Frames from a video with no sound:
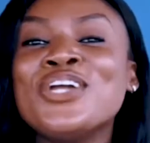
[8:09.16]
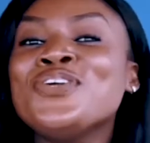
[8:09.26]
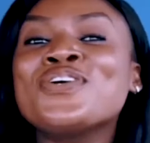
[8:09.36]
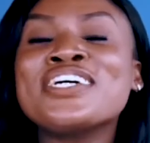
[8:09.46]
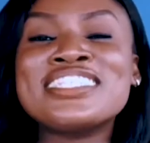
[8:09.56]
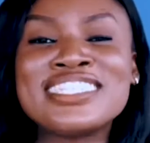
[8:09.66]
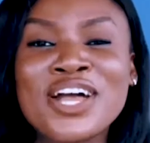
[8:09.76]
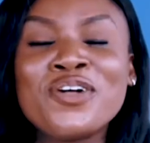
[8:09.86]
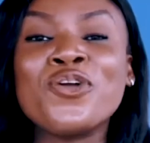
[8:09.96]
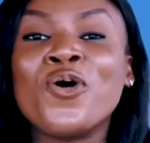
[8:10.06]
you can
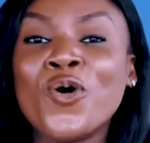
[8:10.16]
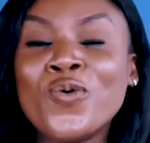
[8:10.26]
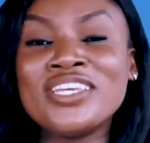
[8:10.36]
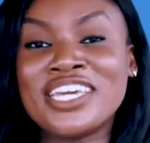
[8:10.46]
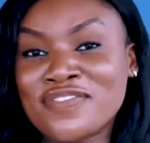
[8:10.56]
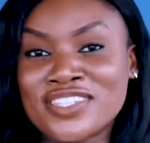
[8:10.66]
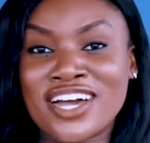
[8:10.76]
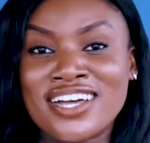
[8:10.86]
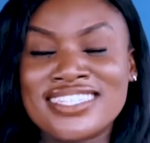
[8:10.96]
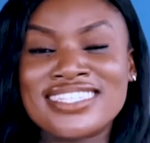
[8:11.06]
sell your own gift
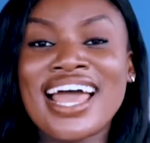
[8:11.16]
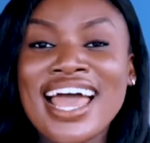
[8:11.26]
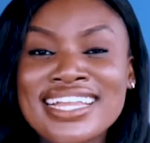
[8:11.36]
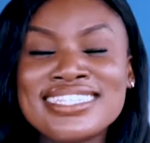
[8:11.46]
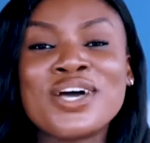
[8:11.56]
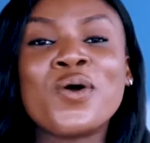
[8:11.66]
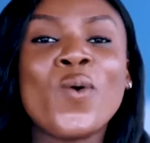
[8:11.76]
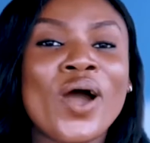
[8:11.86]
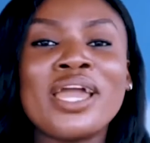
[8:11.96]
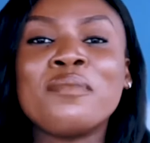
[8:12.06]
cards and
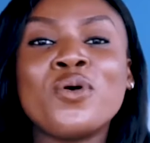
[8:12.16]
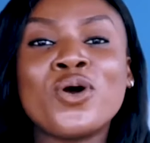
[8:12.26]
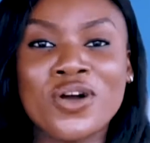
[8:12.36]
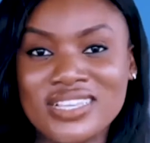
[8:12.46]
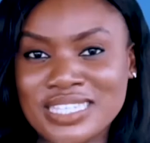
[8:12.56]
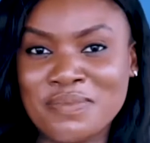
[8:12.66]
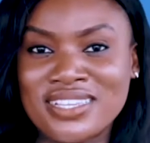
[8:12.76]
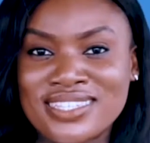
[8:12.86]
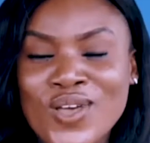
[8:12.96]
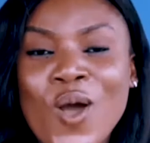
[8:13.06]
acquire more
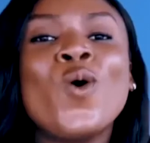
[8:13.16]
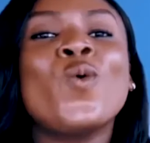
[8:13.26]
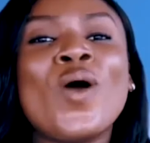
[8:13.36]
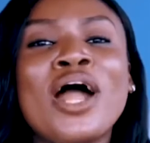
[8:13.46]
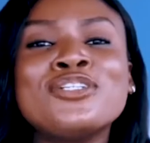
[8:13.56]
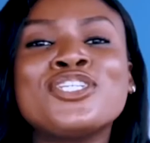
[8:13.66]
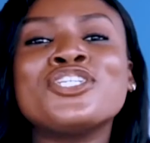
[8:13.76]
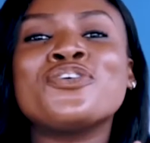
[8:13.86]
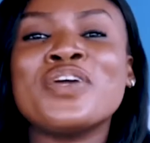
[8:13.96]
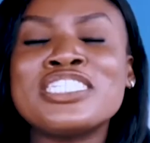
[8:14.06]
customers while
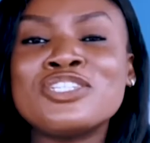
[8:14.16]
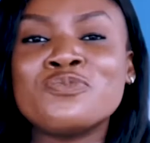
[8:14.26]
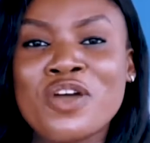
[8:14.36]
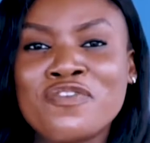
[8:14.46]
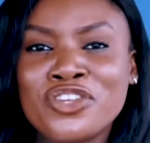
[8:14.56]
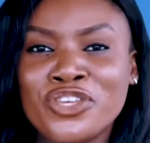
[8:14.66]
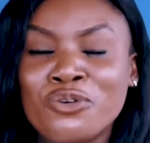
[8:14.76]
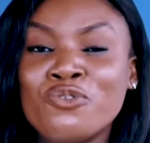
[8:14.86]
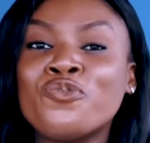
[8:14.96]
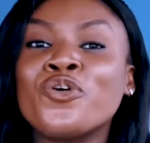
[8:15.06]
generating
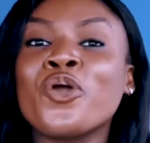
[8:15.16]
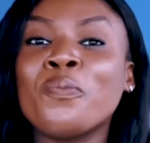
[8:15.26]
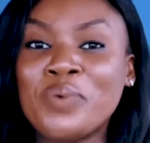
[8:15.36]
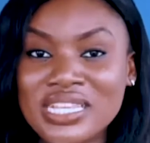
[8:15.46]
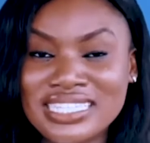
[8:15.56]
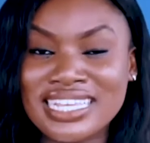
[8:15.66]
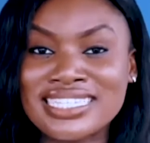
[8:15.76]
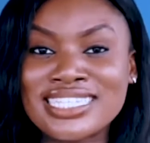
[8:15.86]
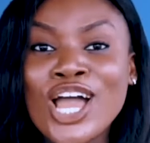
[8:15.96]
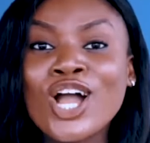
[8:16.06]
revenue for your
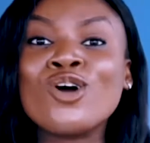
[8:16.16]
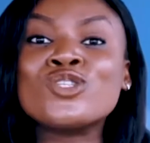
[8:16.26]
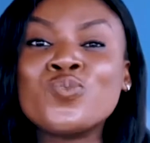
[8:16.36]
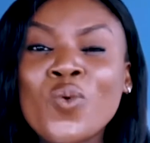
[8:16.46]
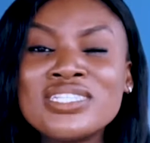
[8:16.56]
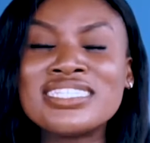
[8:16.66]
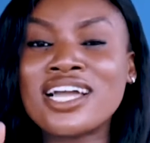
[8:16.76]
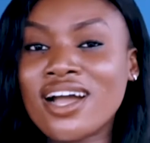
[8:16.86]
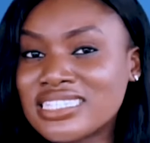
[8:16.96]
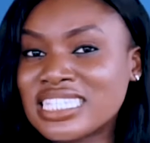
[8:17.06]
business because once a
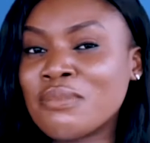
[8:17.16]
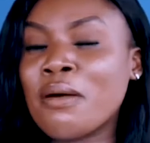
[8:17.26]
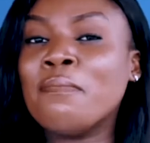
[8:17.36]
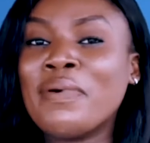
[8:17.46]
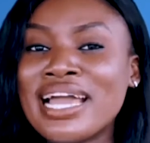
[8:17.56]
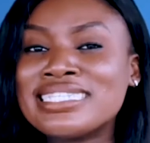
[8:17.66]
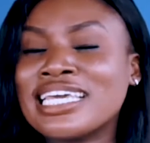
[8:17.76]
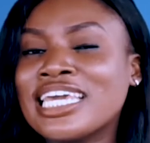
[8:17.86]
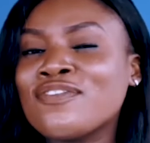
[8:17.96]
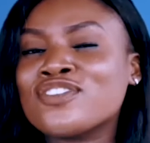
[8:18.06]
customer buys
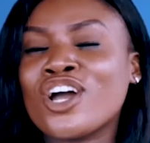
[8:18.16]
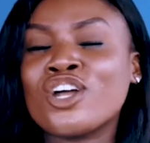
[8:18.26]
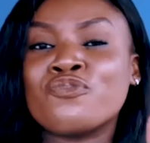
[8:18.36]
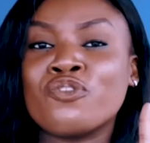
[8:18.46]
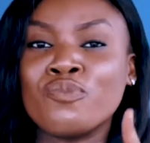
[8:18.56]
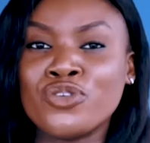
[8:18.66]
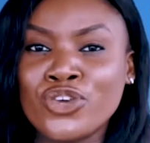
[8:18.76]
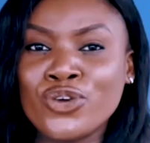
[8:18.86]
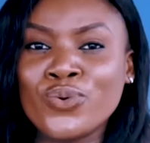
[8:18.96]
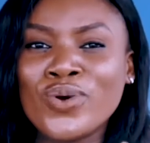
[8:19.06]
a gift card from
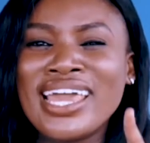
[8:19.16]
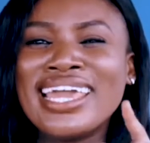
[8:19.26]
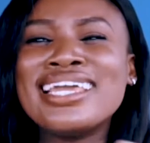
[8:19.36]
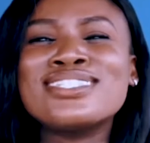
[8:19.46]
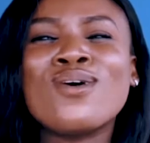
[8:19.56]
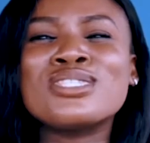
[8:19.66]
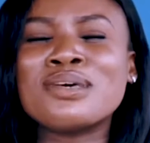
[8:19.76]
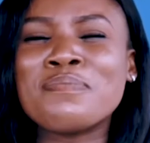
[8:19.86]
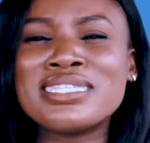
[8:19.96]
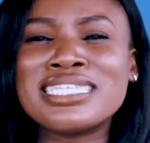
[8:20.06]
you, it
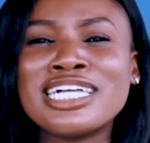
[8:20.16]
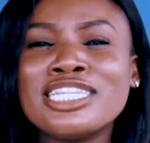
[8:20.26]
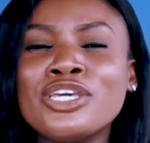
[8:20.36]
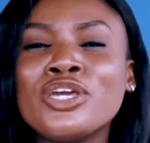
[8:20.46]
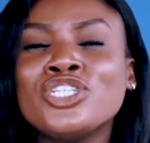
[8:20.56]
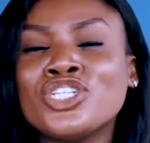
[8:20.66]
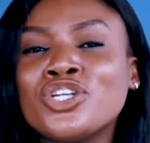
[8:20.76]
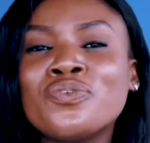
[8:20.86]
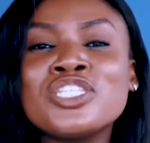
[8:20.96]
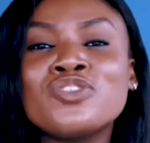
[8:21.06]
automatically
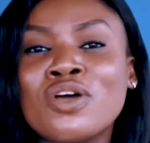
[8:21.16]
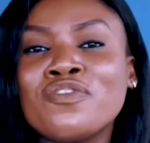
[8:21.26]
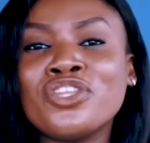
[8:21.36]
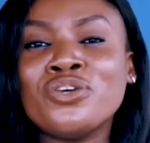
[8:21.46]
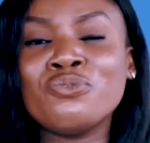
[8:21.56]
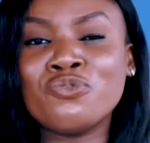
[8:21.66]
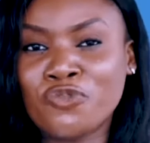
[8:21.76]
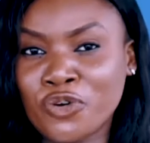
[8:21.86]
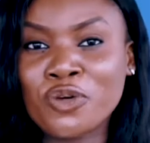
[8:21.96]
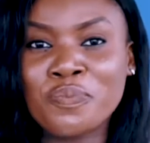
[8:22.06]
generates revenue
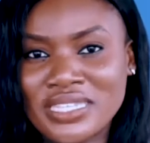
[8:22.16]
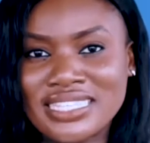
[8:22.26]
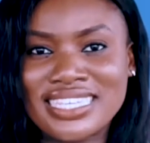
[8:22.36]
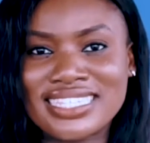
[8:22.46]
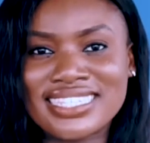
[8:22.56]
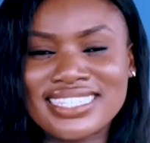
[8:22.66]
for your business.